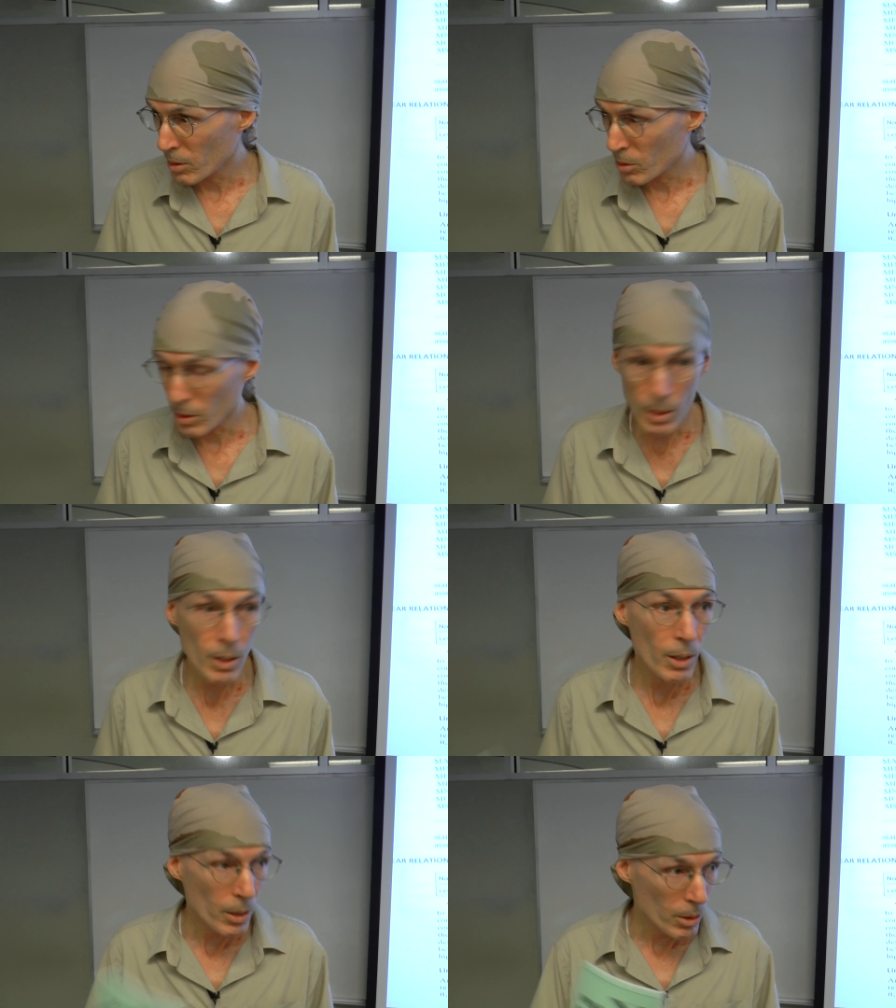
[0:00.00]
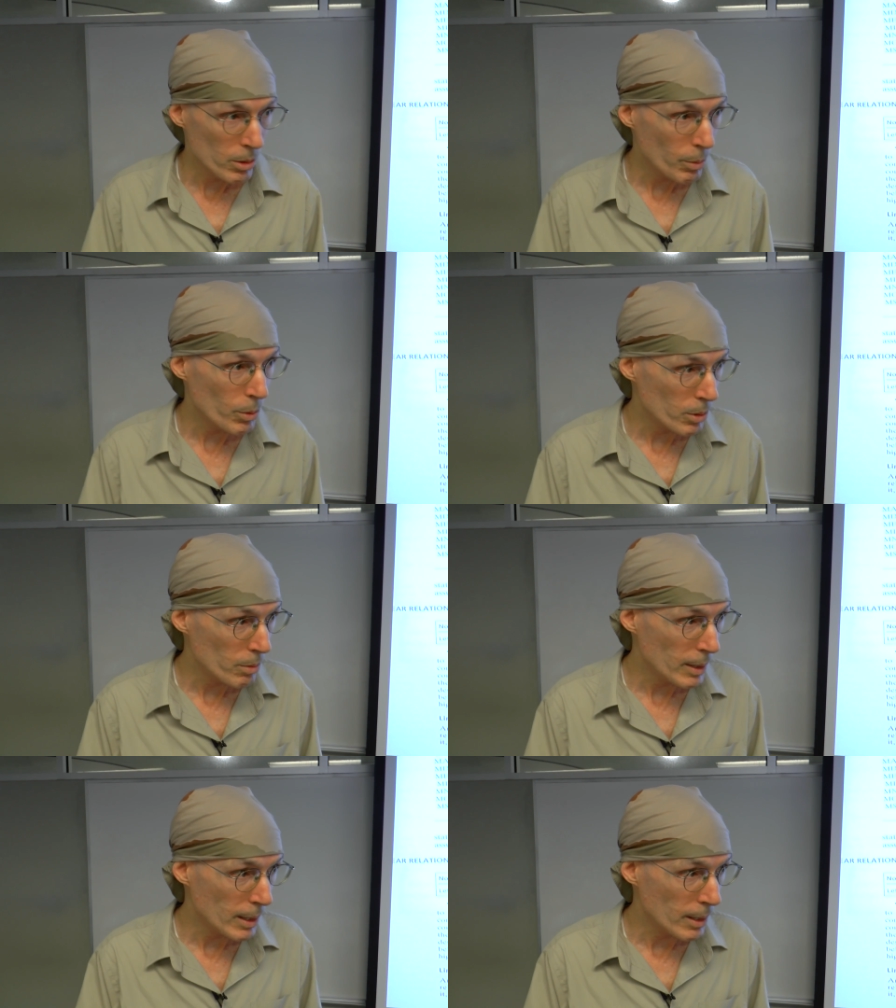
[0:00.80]
good. You're supposed
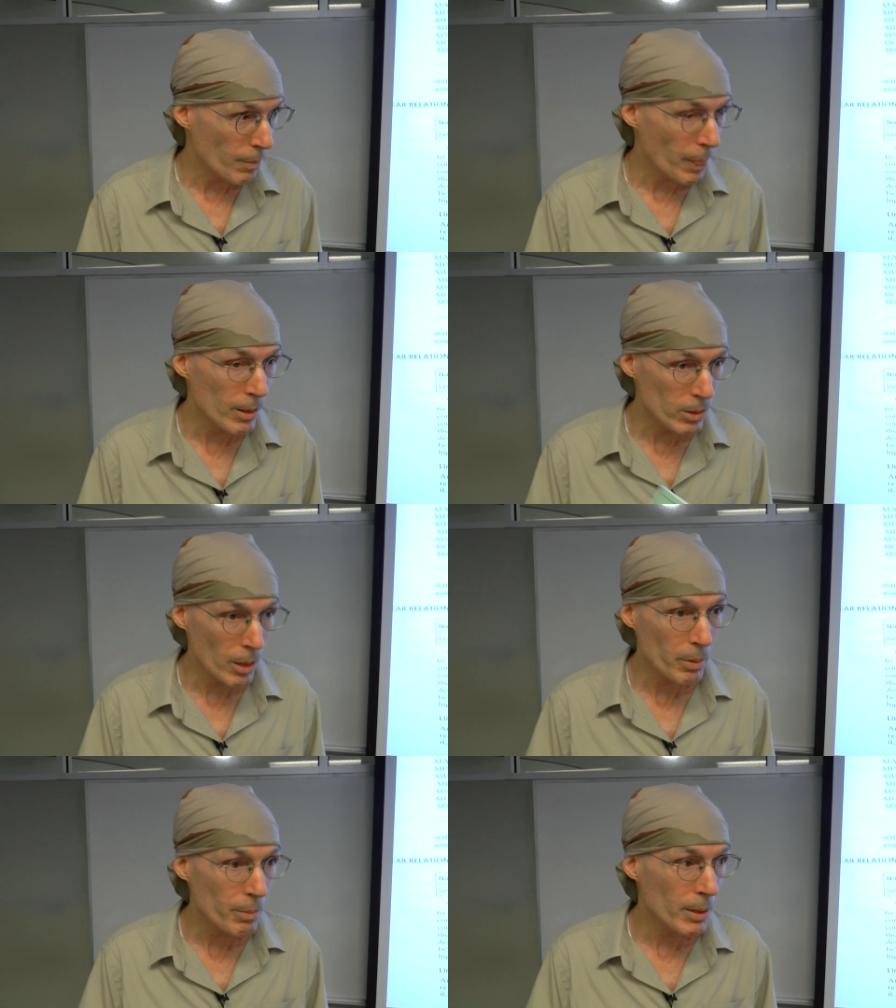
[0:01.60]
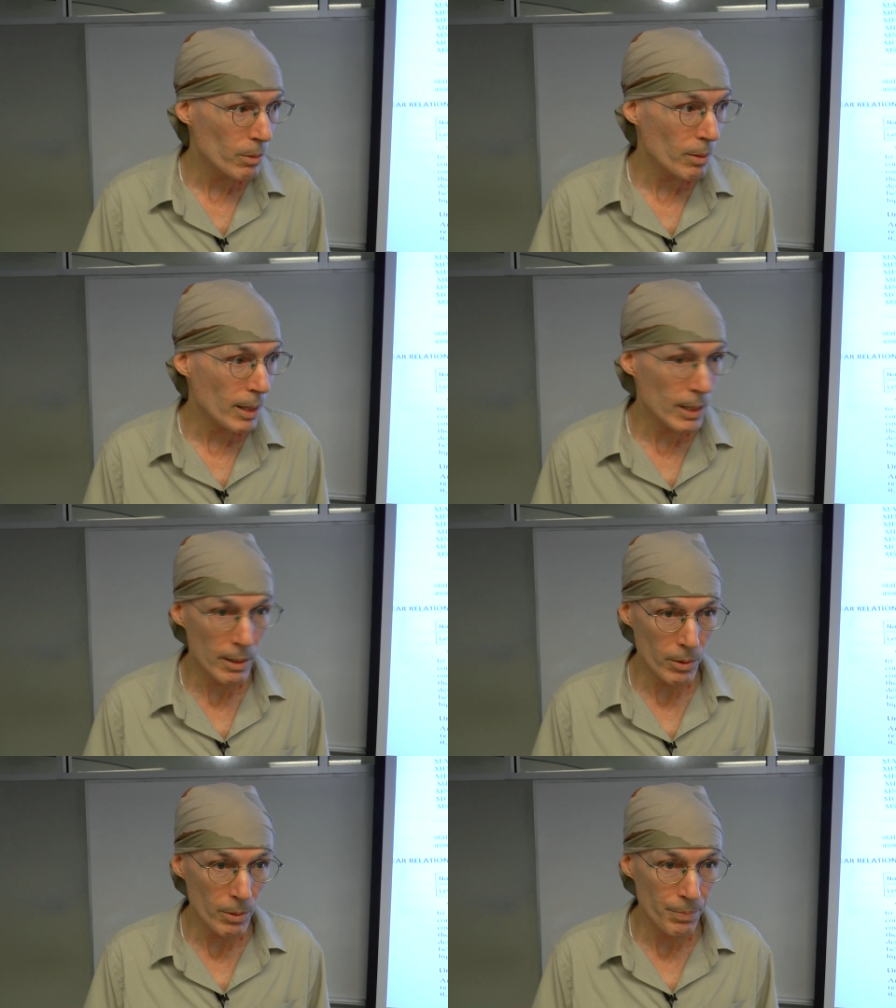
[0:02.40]
to read it. It supplements what I
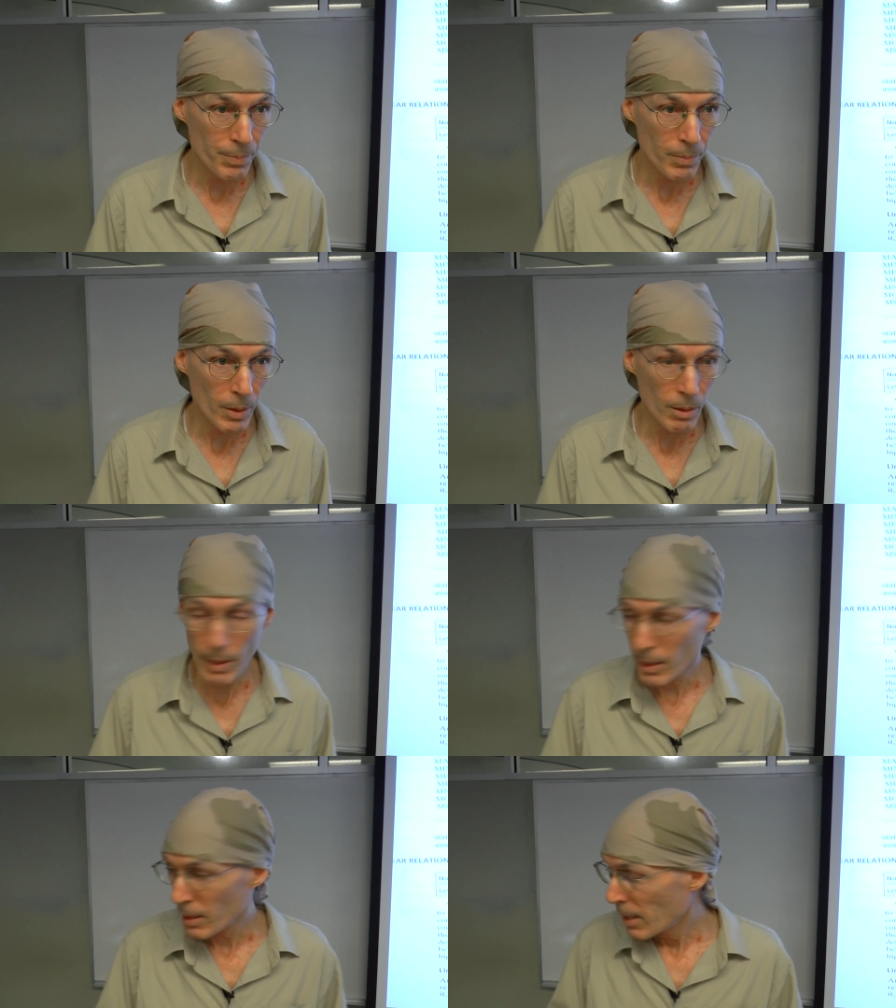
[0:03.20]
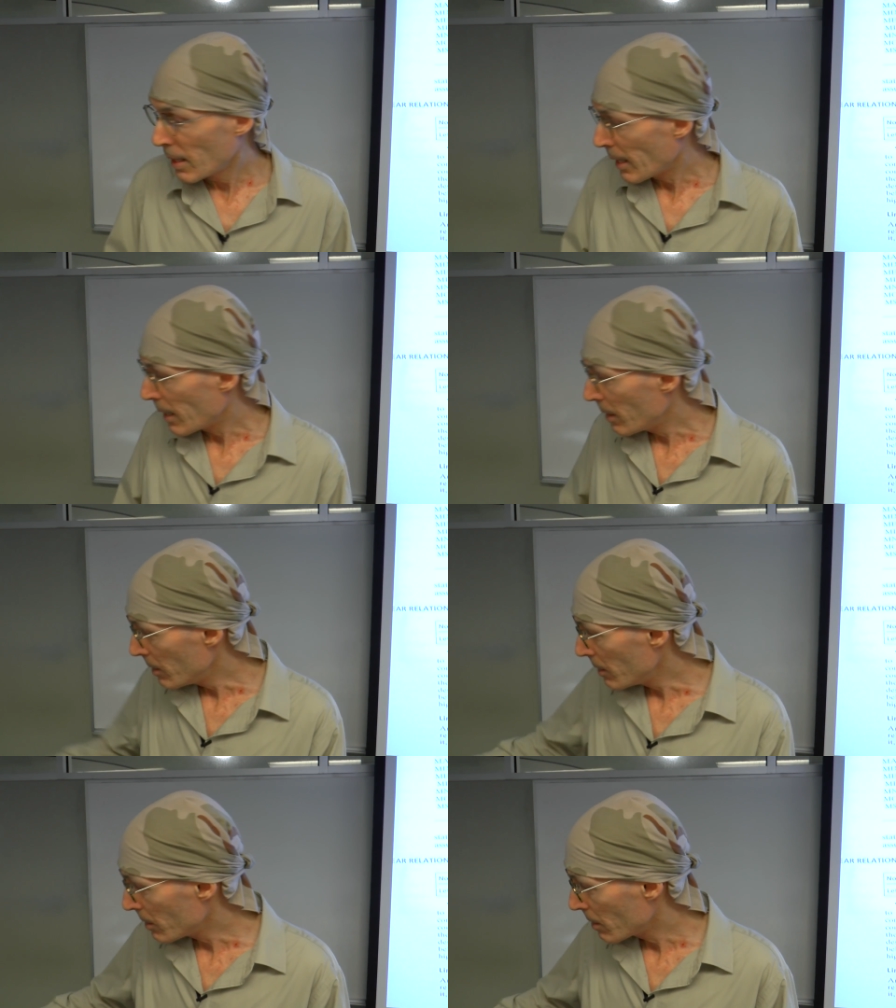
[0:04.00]
give you. All right? In
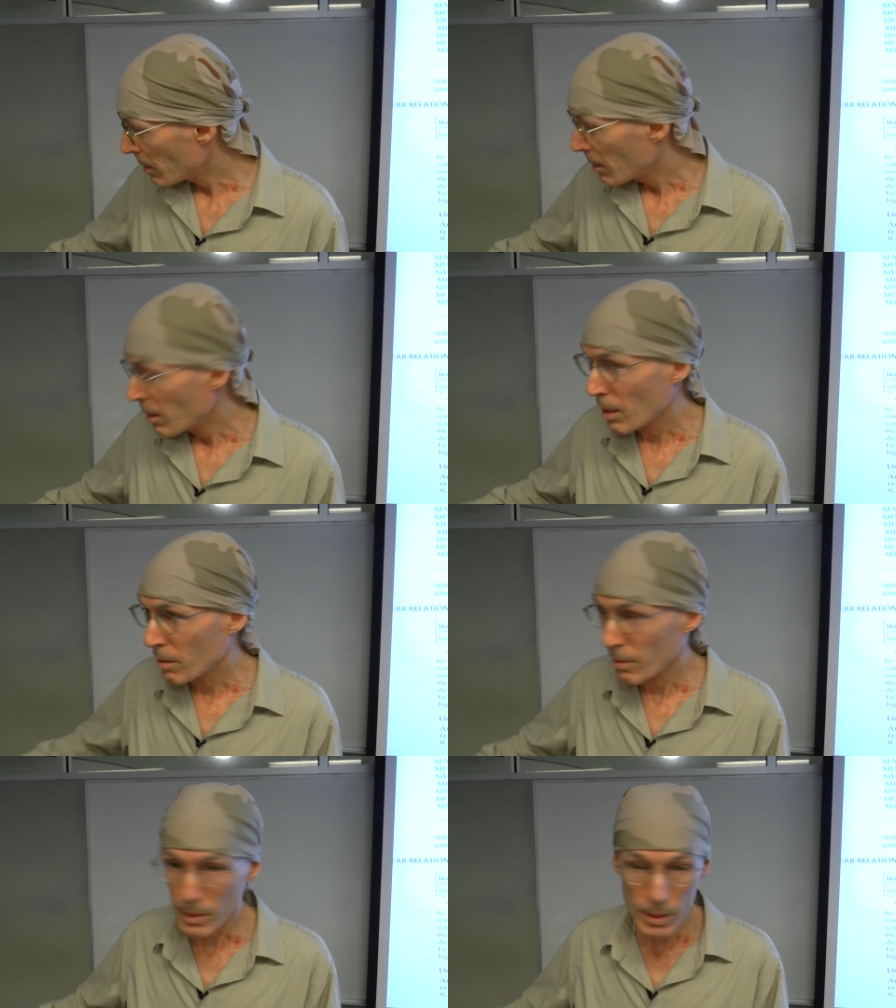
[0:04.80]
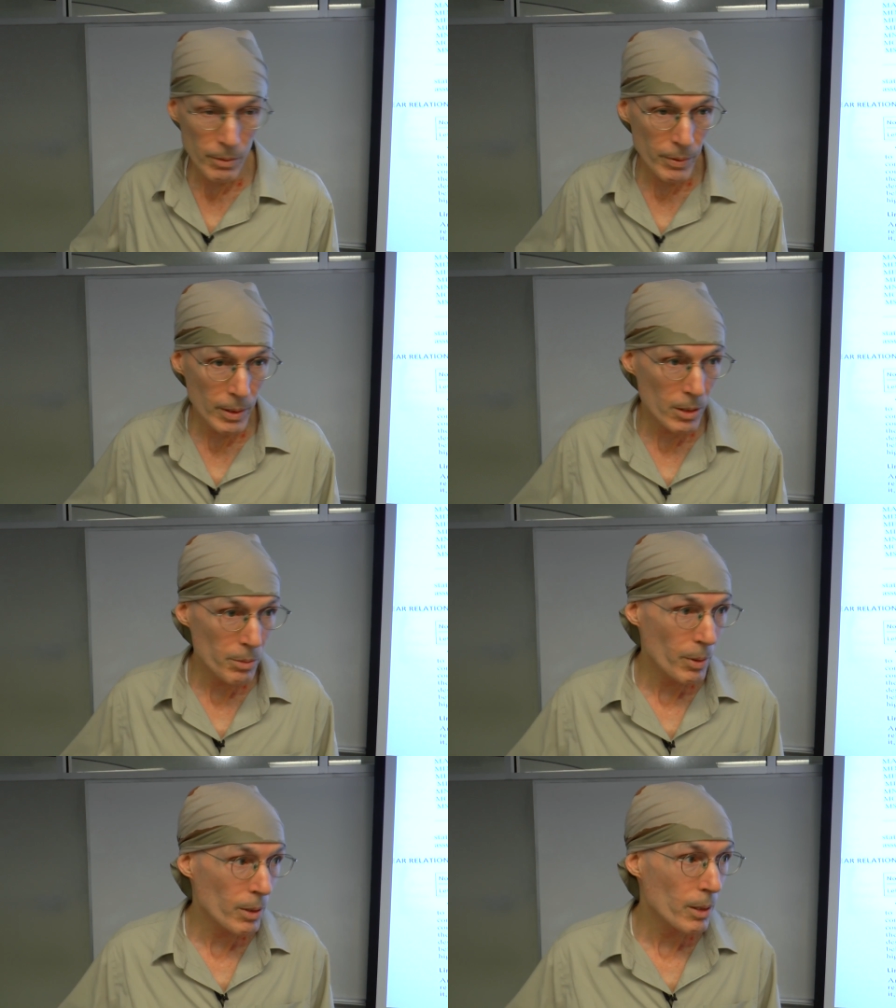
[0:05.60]
addition, Agresti and
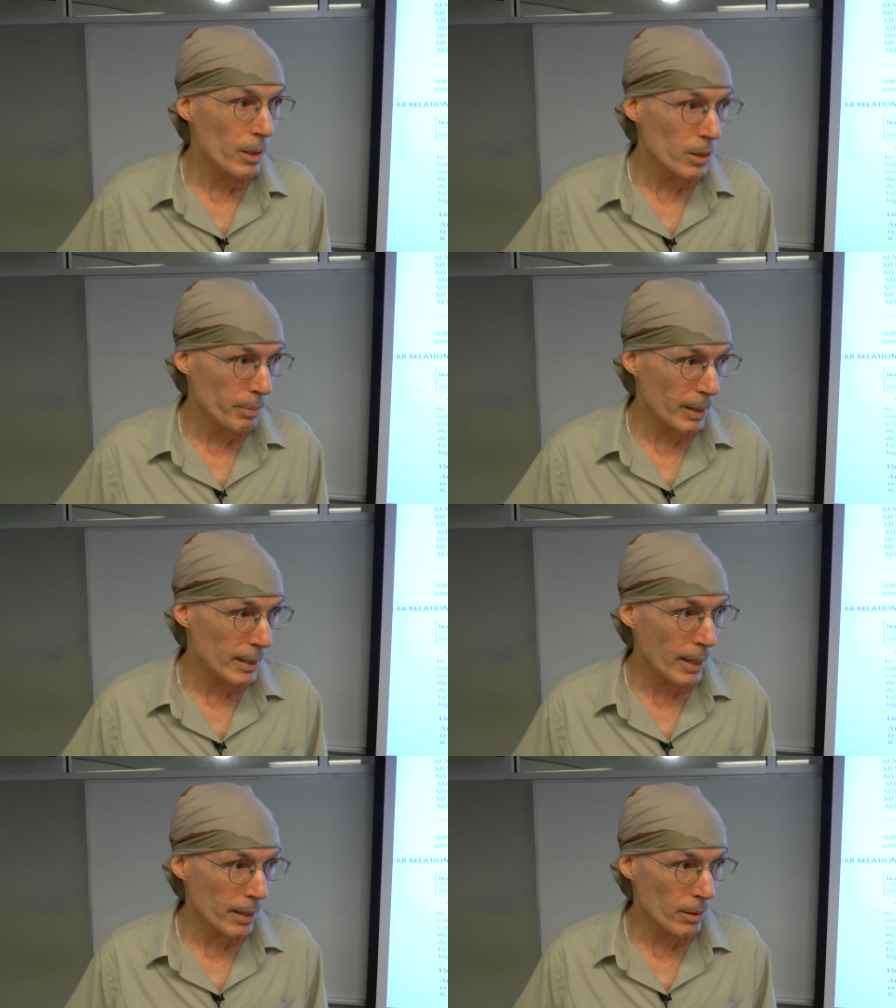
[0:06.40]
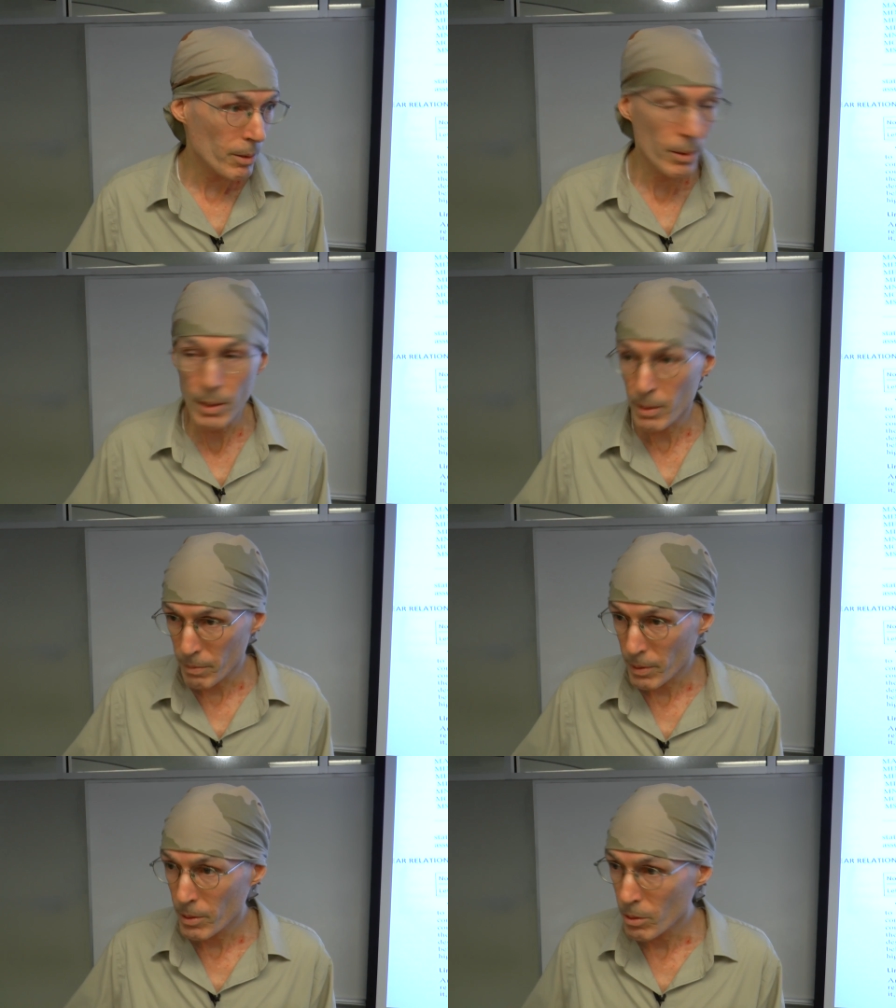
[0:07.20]
Finlay's book is spectacular.
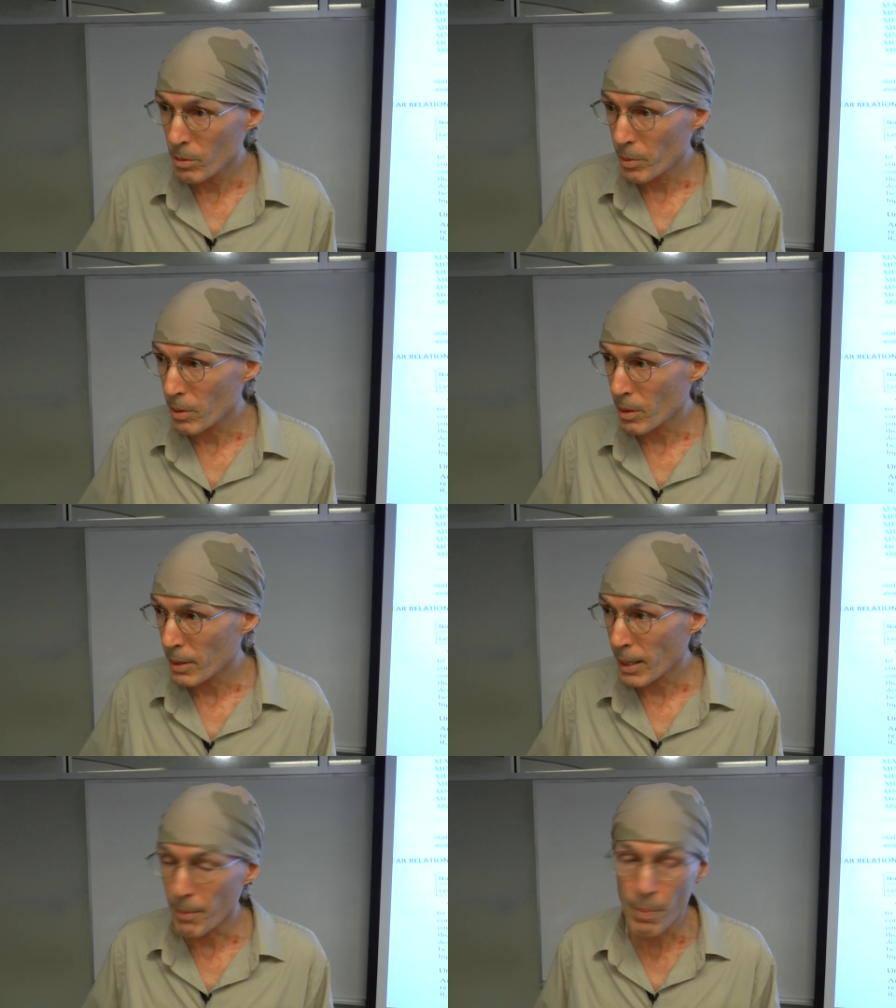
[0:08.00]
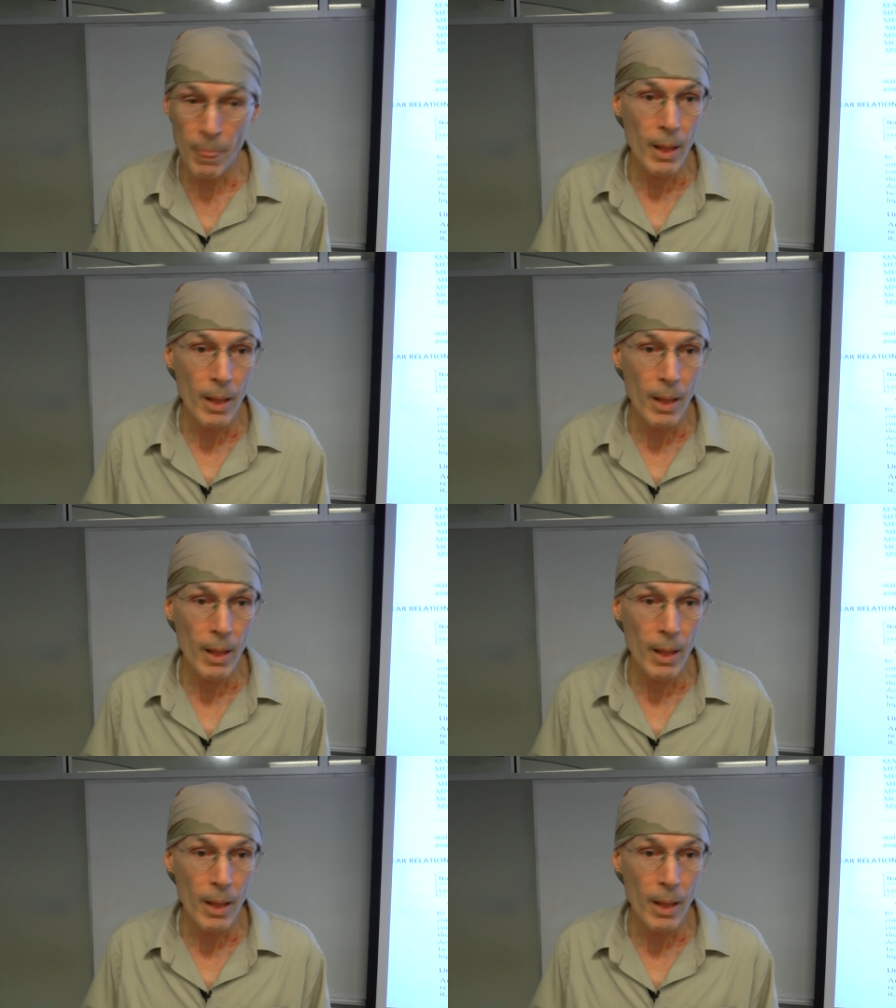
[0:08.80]
It's a very good book on that.